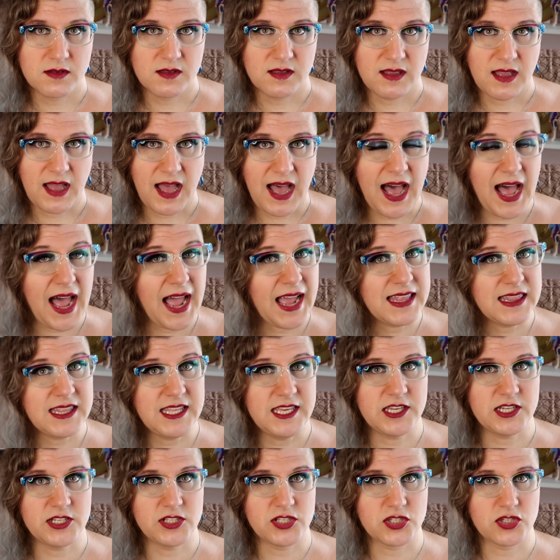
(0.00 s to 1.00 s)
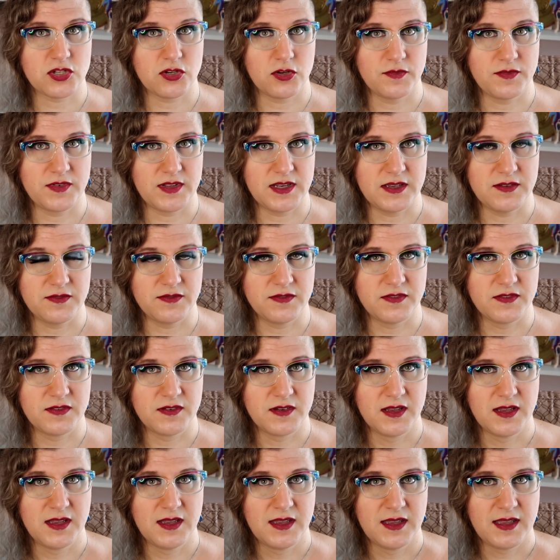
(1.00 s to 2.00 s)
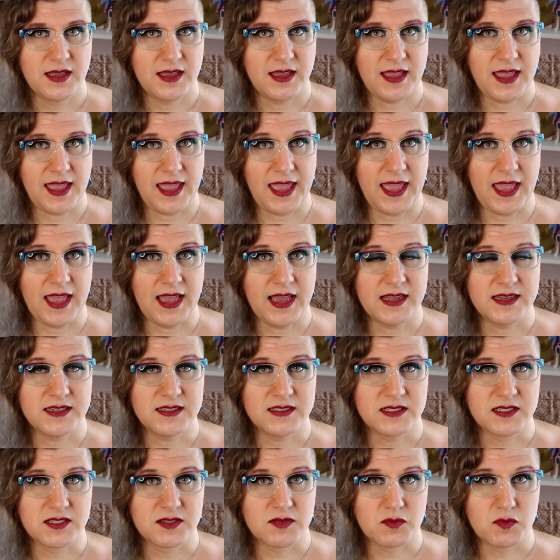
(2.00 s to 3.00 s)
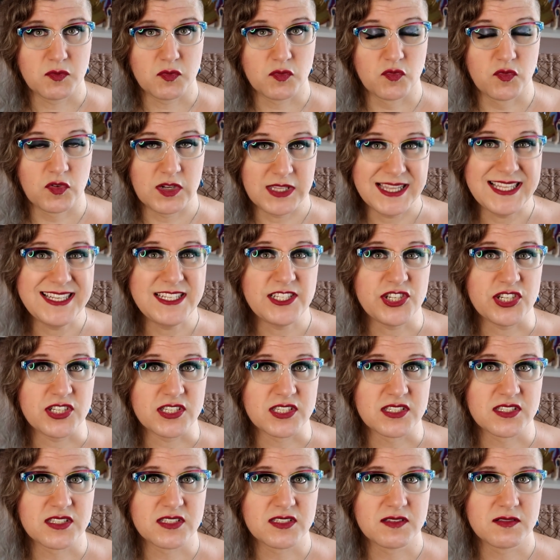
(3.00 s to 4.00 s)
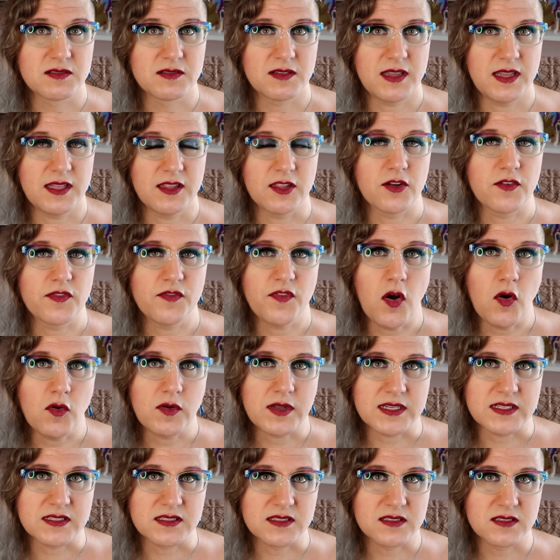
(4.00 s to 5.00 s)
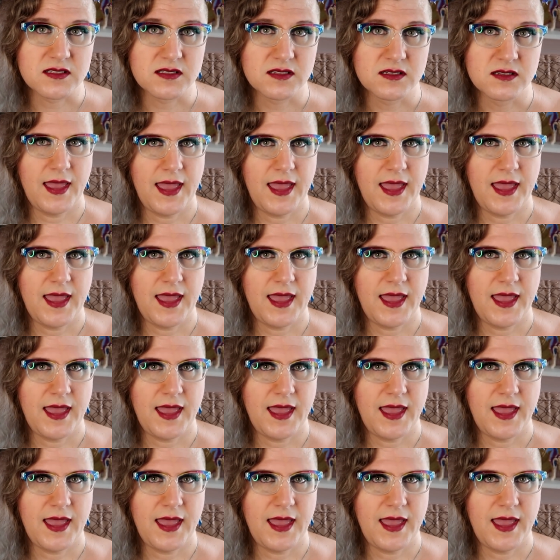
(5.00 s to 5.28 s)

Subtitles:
highly conservative, and religious in their focus.